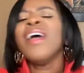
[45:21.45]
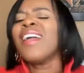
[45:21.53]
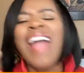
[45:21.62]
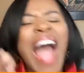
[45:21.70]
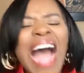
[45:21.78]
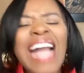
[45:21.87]

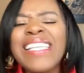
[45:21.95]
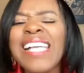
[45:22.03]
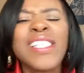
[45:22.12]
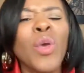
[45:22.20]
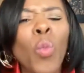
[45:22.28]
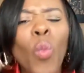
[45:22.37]
God
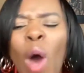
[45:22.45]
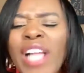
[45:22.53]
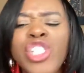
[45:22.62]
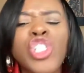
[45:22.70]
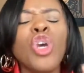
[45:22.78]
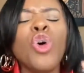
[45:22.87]
doesn't
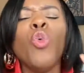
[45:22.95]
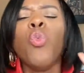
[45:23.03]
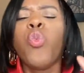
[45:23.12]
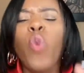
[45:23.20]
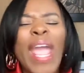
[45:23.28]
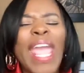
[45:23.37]
want you
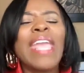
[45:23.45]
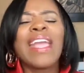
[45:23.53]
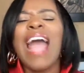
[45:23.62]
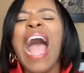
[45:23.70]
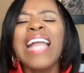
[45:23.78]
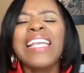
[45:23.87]
weak.
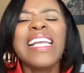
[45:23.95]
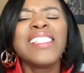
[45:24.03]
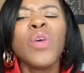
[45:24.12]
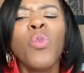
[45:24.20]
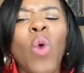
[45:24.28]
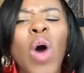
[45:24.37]
God
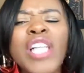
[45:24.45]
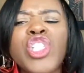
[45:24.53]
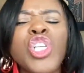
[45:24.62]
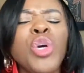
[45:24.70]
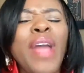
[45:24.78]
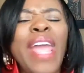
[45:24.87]
doesn't want
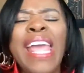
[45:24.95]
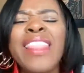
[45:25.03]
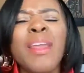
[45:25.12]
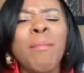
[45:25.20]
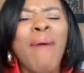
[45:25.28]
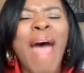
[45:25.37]
you in
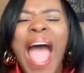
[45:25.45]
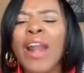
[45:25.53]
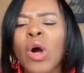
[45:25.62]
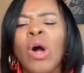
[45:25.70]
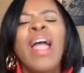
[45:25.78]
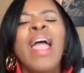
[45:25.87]
the
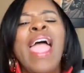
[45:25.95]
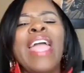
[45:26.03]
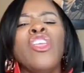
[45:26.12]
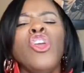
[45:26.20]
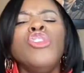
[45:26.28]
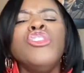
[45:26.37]
battle
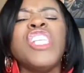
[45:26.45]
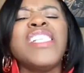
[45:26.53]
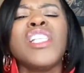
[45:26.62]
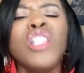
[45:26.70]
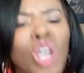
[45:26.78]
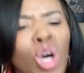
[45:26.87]
and you just
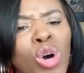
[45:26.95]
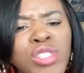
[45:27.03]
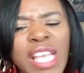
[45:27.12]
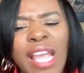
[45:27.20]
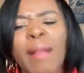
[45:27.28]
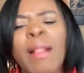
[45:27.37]

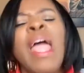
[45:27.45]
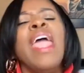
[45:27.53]
losing.